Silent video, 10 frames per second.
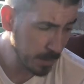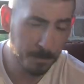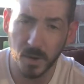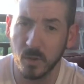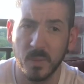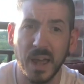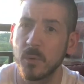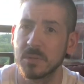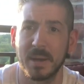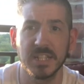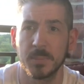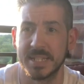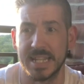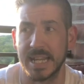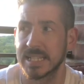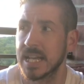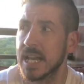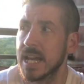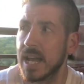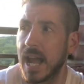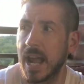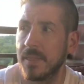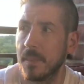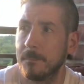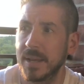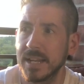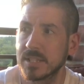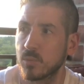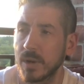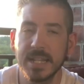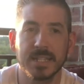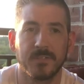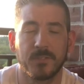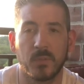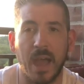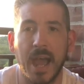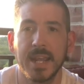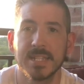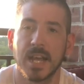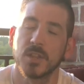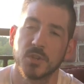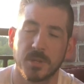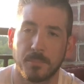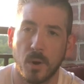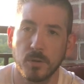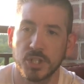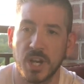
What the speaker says: But other than that, it was mental mistakes. And the biggest reason for that is on those approach